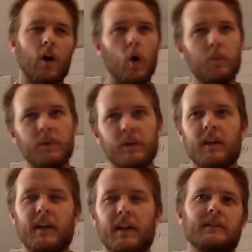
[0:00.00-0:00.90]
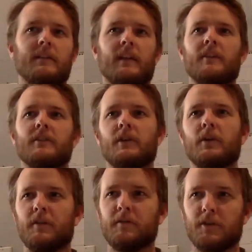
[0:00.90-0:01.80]
open to things. And then as you go
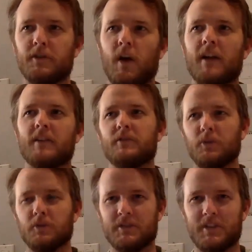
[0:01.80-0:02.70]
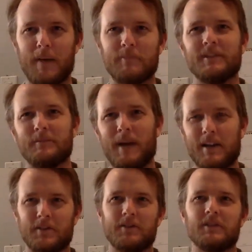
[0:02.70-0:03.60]
to grad school steps and
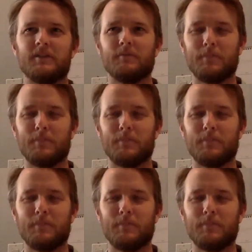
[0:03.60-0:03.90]
master's and